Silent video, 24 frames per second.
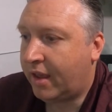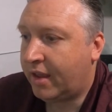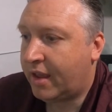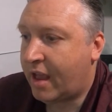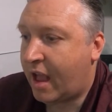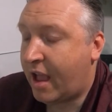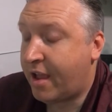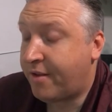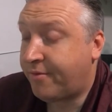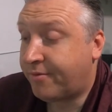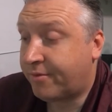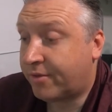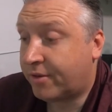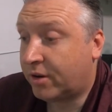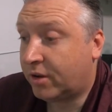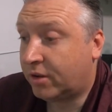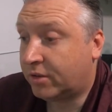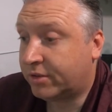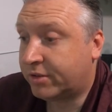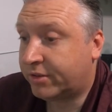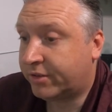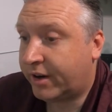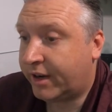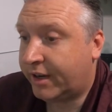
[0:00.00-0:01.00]
A for
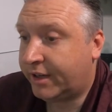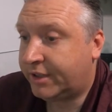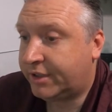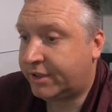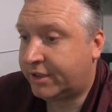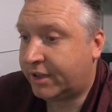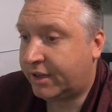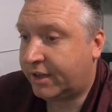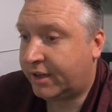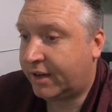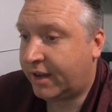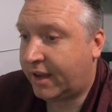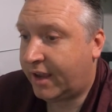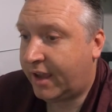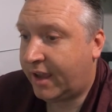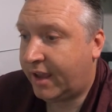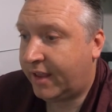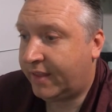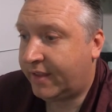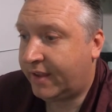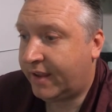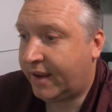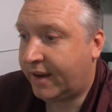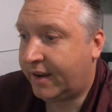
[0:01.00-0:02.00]
alteration,
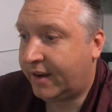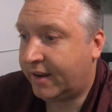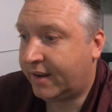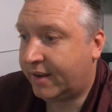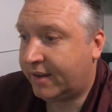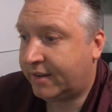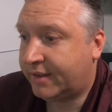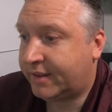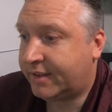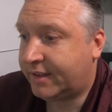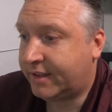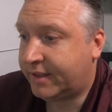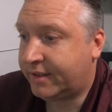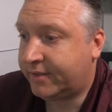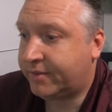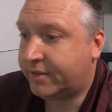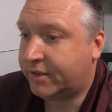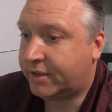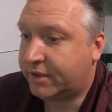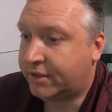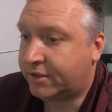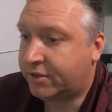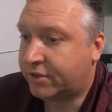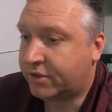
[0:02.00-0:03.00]
and then D
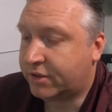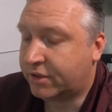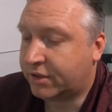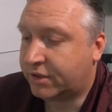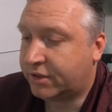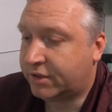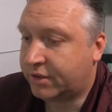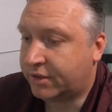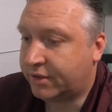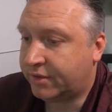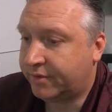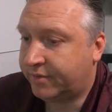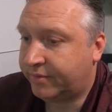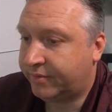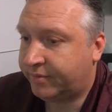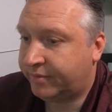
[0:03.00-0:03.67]
for destruction.